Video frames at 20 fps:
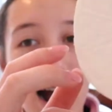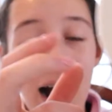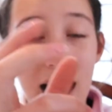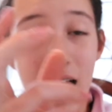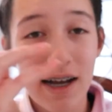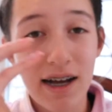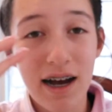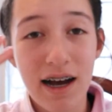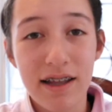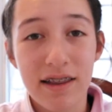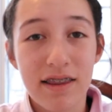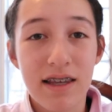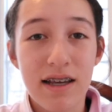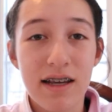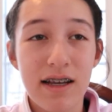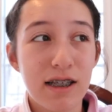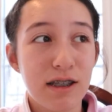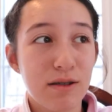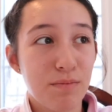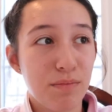I got
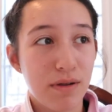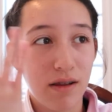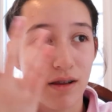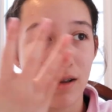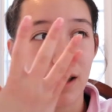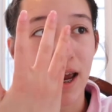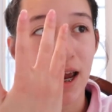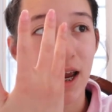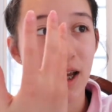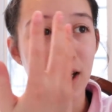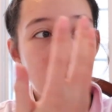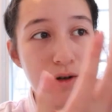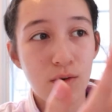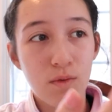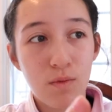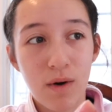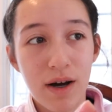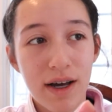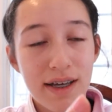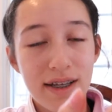these plain
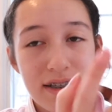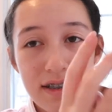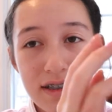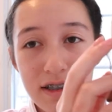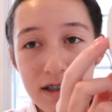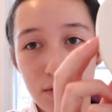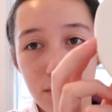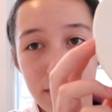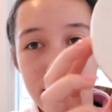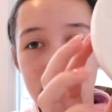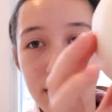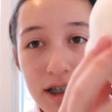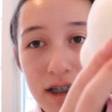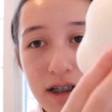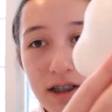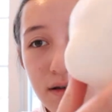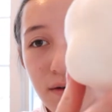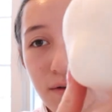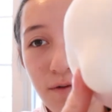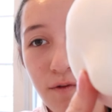white
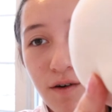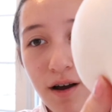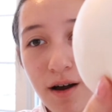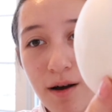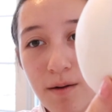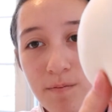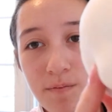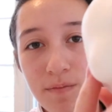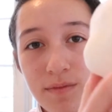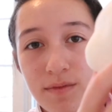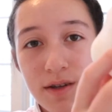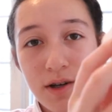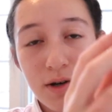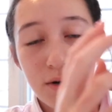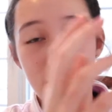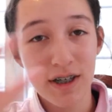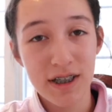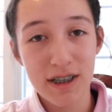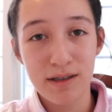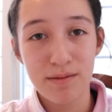squishies from
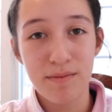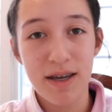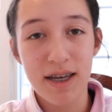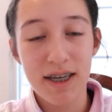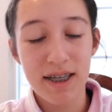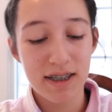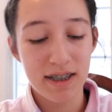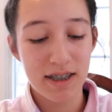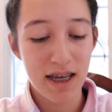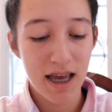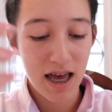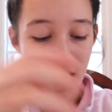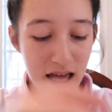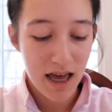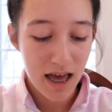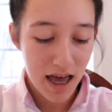Christmas